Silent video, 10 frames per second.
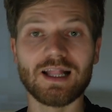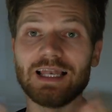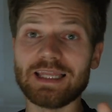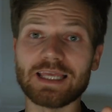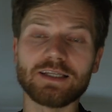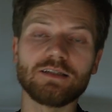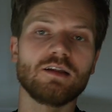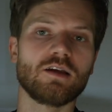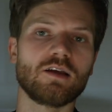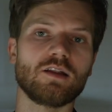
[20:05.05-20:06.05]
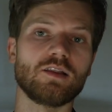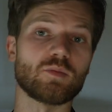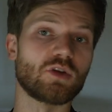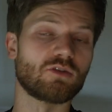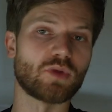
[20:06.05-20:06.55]
Lenin,
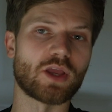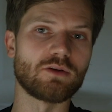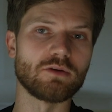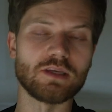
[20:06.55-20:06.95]
let me remind you,